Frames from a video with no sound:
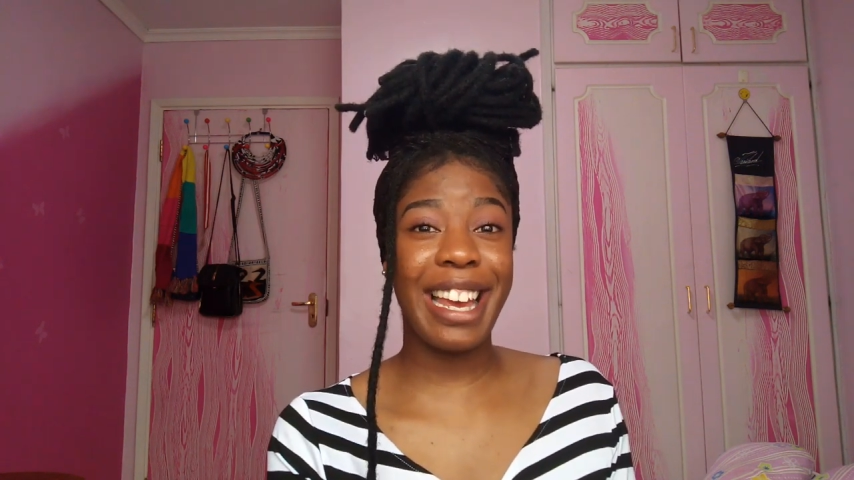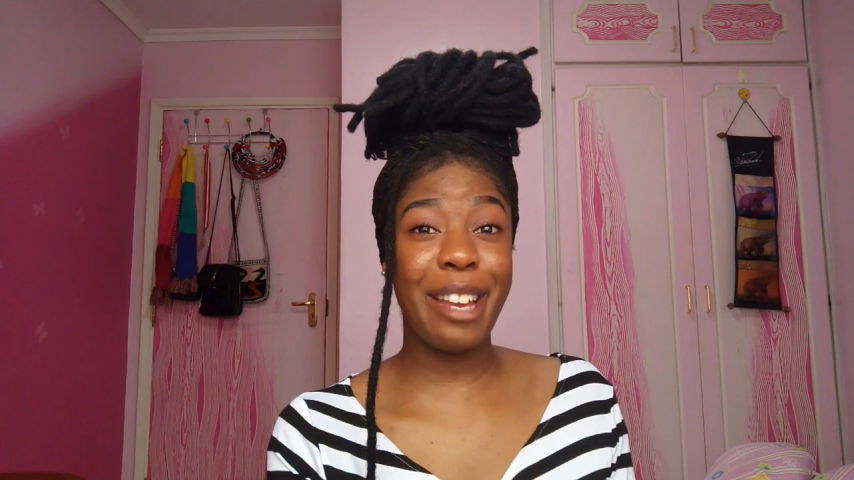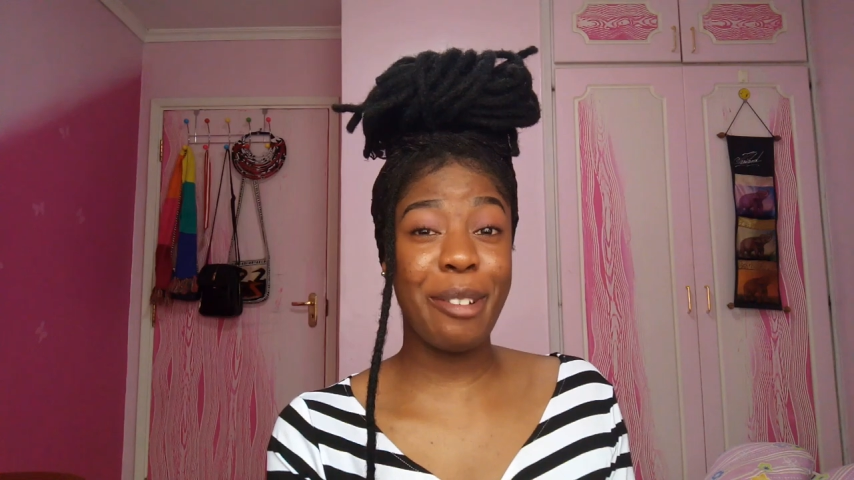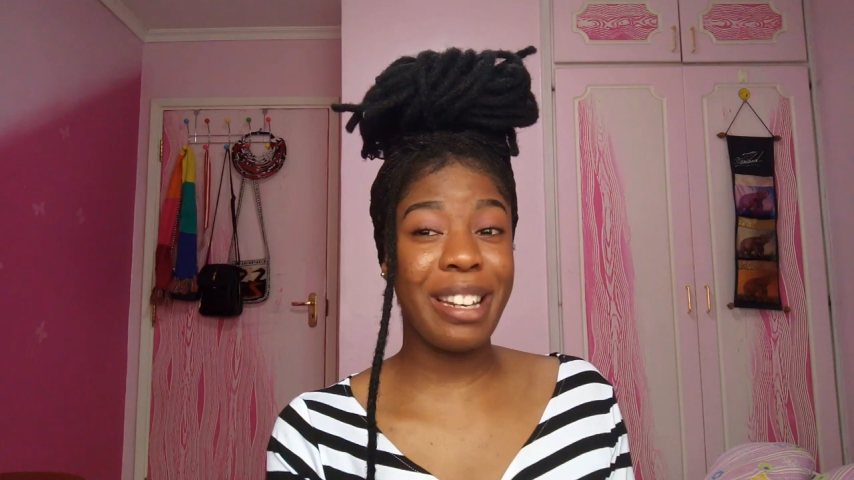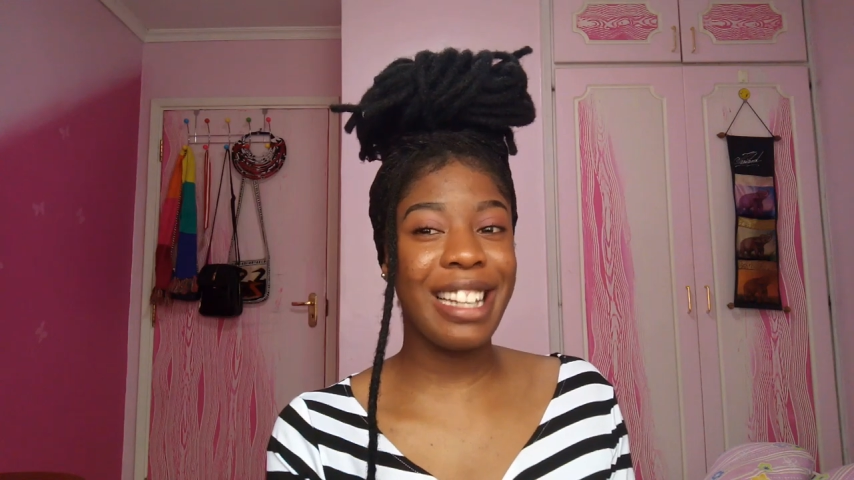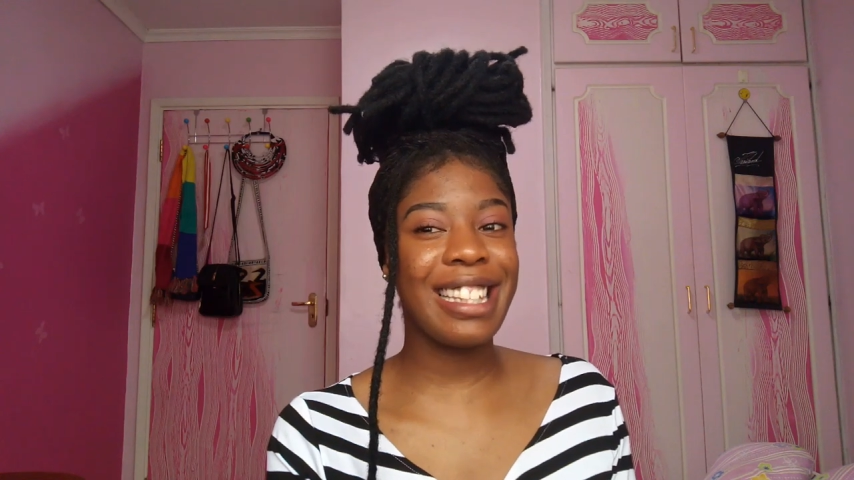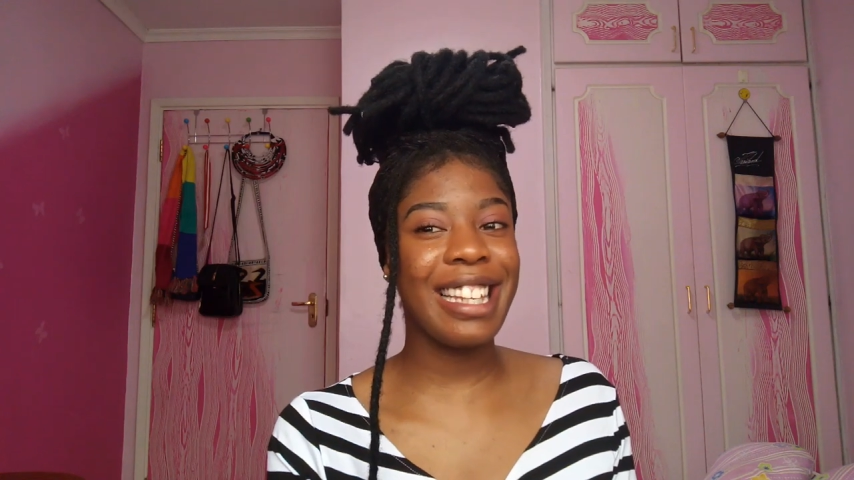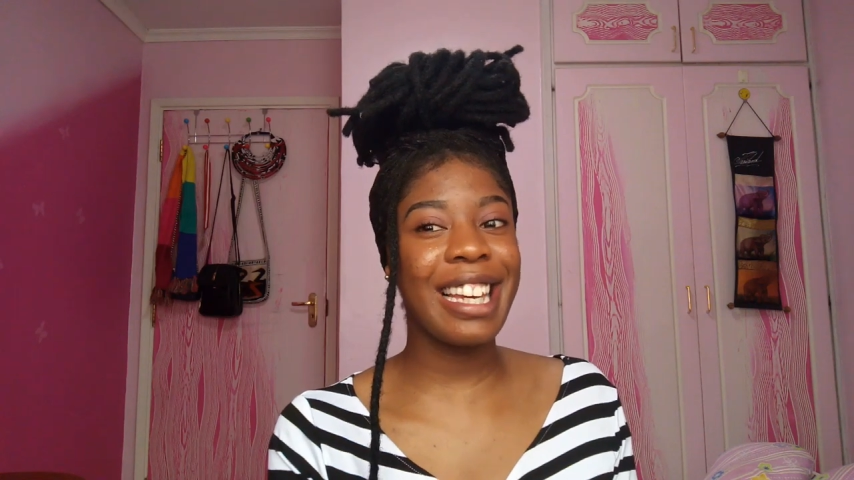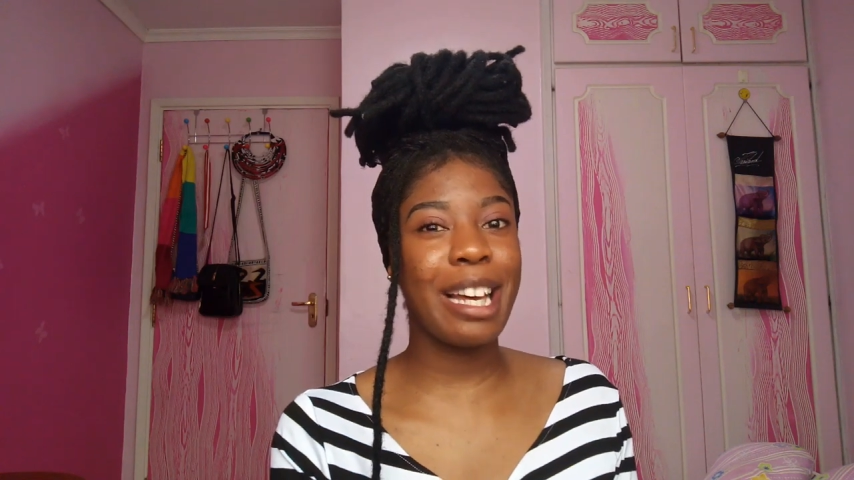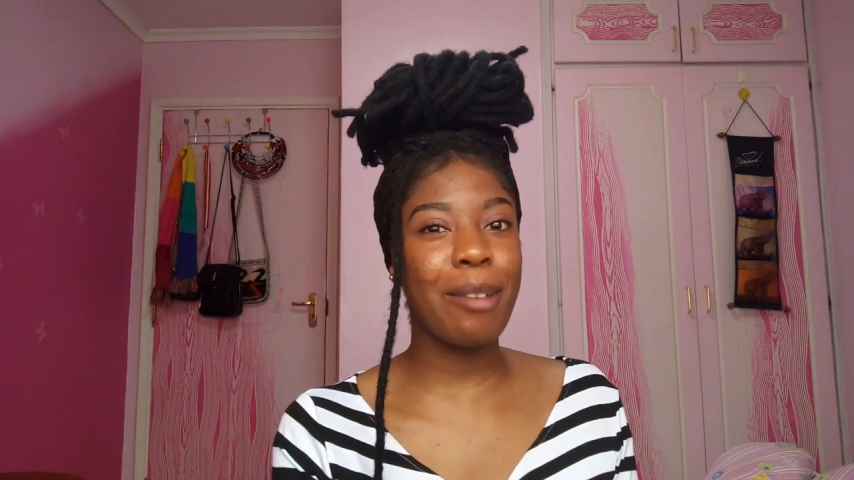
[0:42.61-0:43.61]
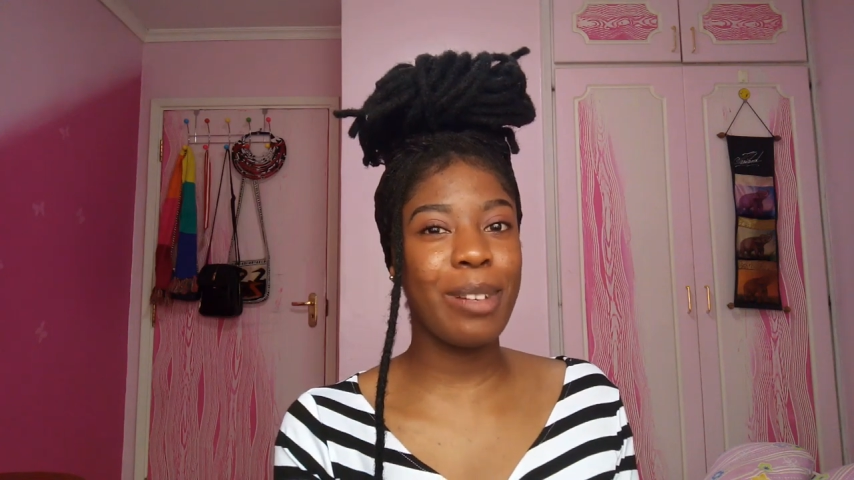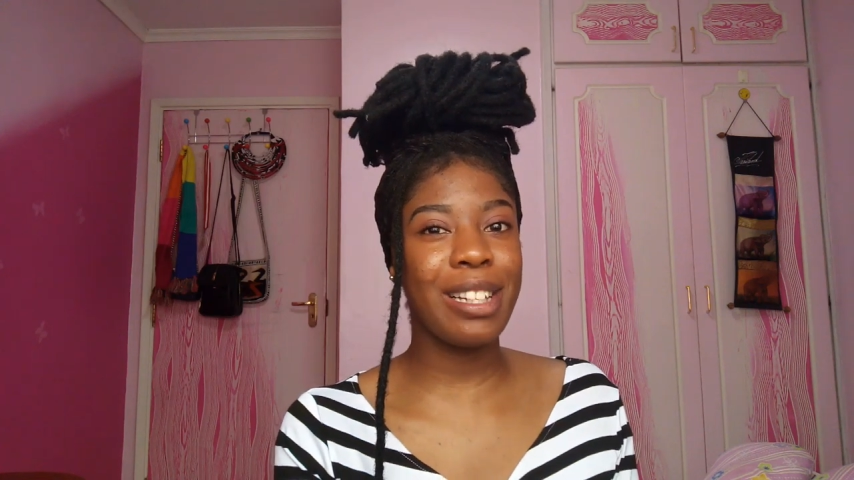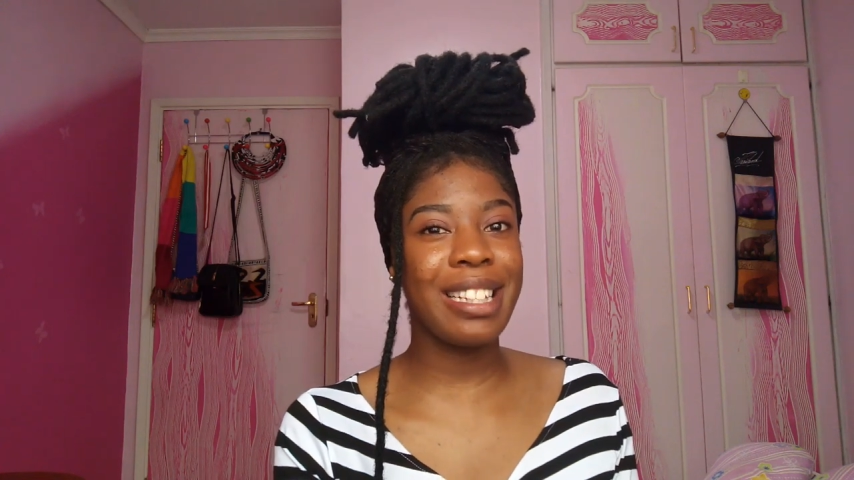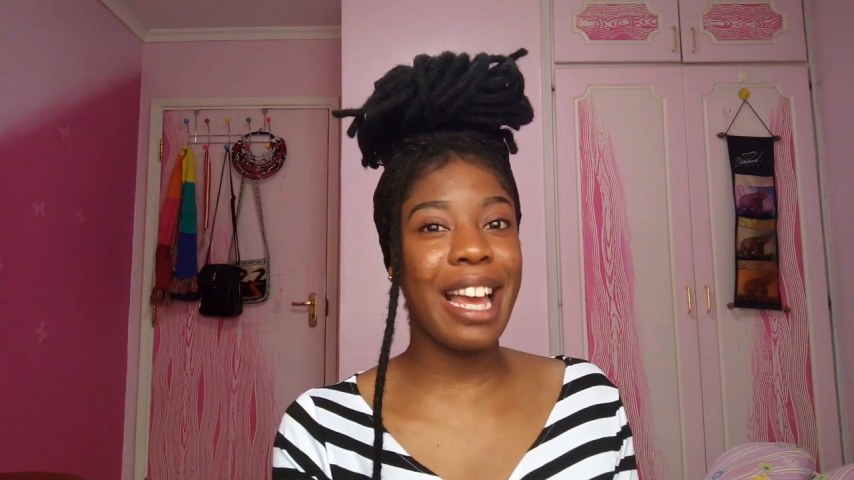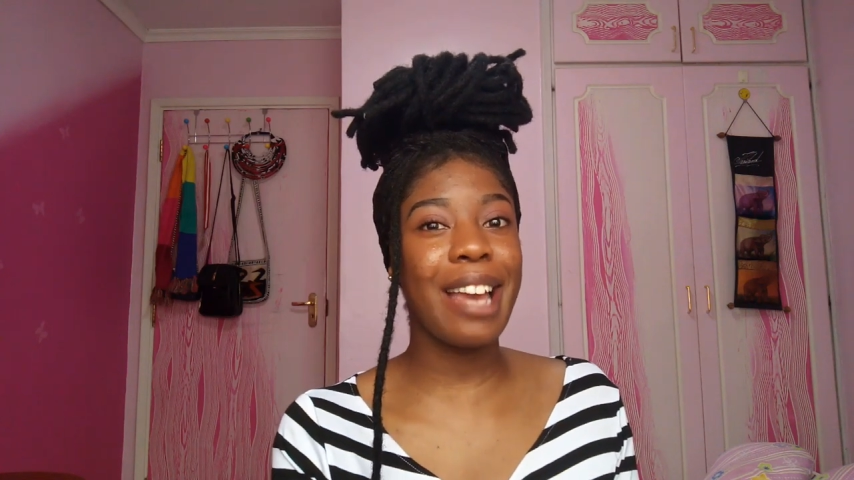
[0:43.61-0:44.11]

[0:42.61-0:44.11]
And when I say cabbage,